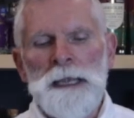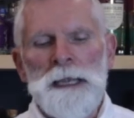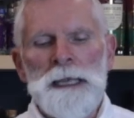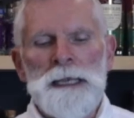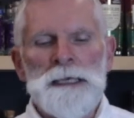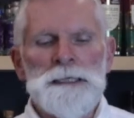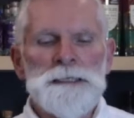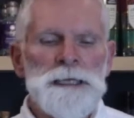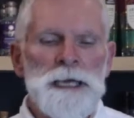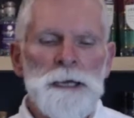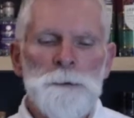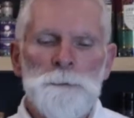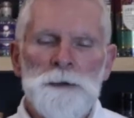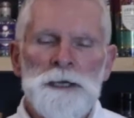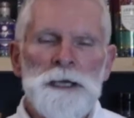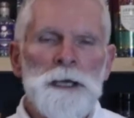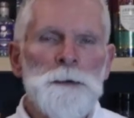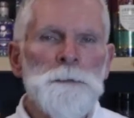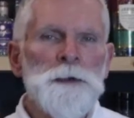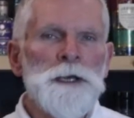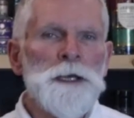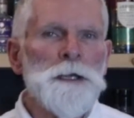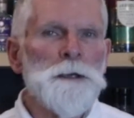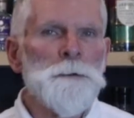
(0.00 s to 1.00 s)
He's now
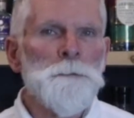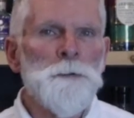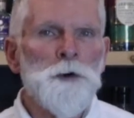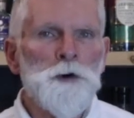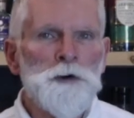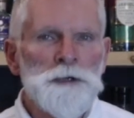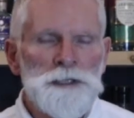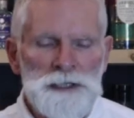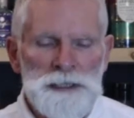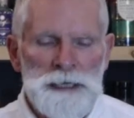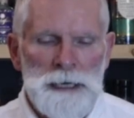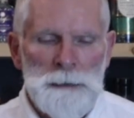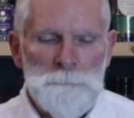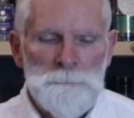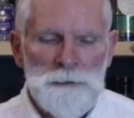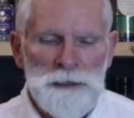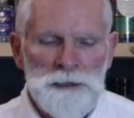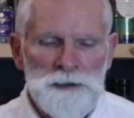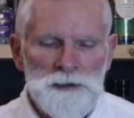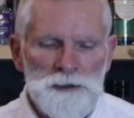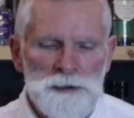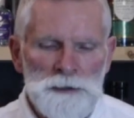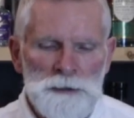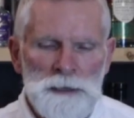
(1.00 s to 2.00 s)
become a little more
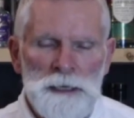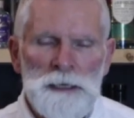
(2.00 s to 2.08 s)
established,